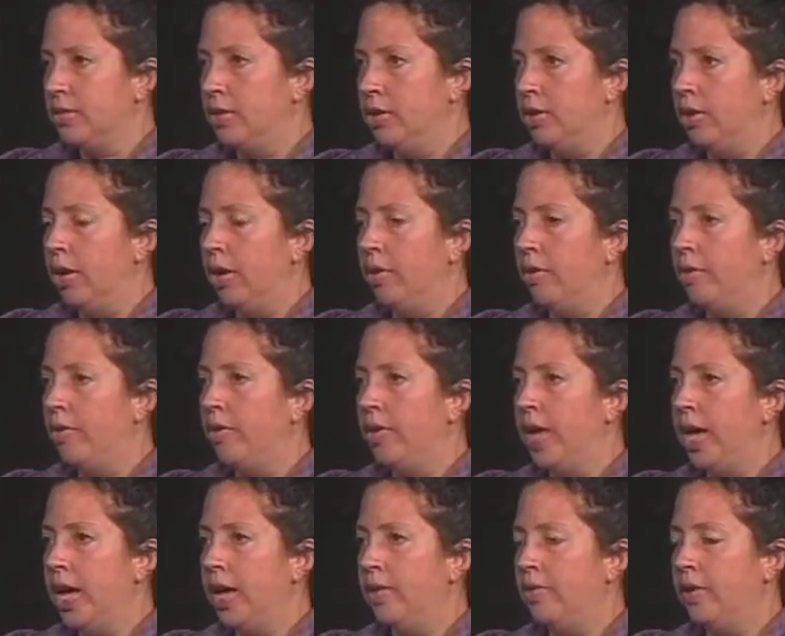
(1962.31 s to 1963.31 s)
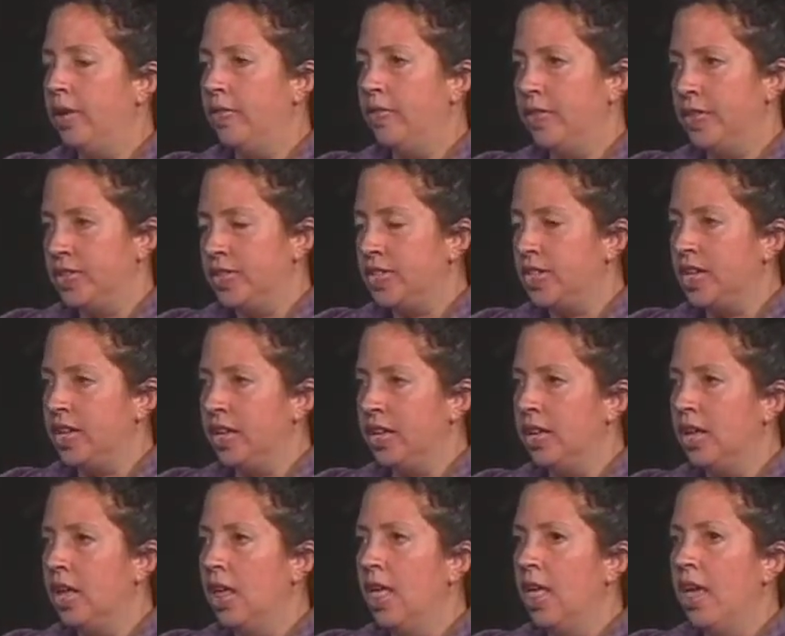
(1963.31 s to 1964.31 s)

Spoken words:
you know, in this city.